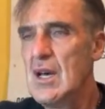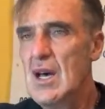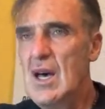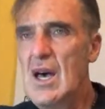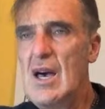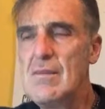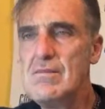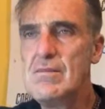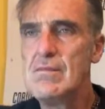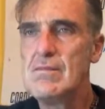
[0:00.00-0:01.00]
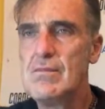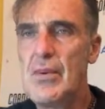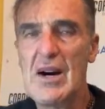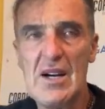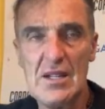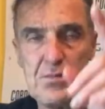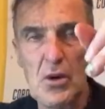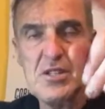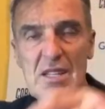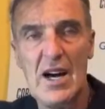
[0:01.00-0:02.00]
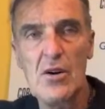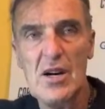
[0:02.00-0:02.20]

But I've pointed it out.